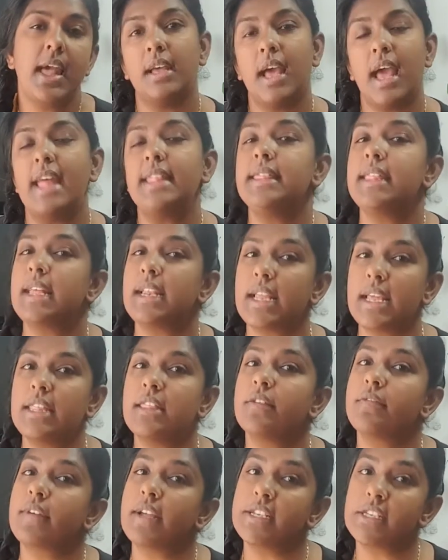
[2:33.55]
and then either
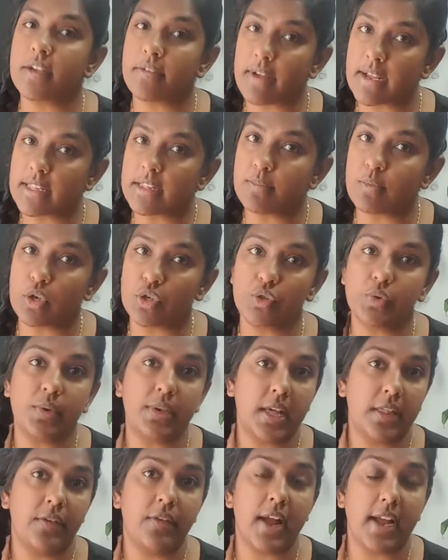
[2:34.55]
redirect them onto
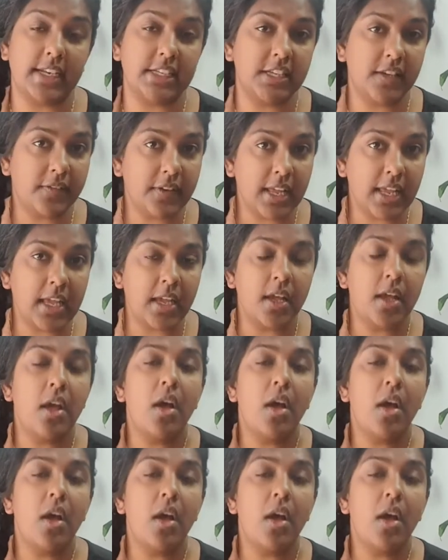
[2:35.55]
another activity